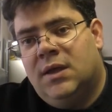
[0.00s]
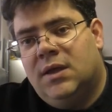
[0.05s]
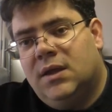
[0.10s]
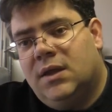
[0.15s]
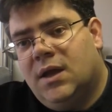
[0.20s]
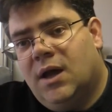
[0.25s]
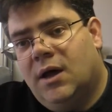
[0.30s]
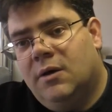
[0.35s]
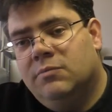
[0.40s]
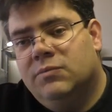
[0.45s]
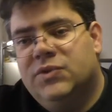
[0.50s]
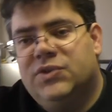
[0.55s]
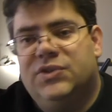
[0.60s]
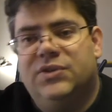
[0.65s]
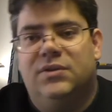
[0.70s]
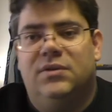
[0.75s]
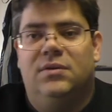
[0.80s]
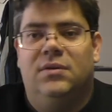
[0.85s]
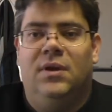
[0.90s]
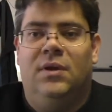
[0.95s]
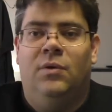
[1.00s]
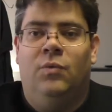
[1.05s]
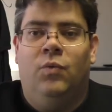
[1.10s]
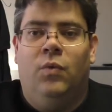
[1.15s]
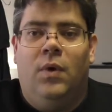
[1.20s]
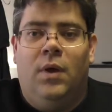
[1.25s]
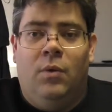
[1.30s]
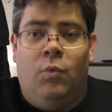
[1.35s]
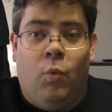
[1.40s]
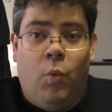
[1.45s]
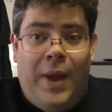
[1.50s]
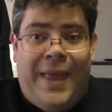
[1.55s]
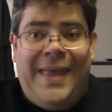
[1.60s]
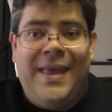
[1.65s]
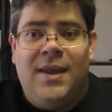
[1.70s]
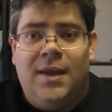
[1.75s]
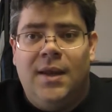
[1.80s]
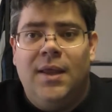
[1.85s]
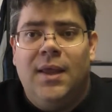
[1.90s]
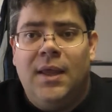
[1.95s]
comes
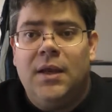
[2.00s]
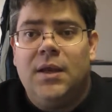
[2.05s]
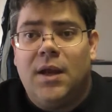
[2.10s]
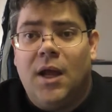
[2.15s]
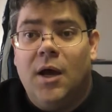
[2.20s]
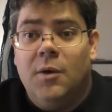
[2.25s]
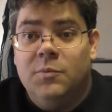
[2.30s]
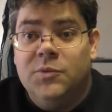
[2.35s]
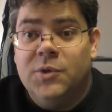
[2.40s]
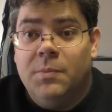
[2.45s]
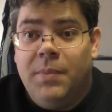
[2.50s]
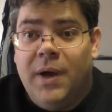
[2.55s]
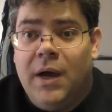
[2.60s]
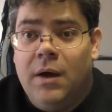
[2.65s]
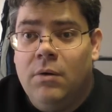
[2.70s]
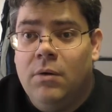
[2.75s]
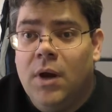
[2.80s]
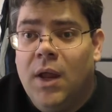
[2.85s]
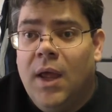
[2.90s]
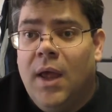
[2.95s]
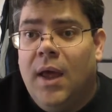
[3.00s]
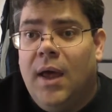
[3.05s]
when it comes about.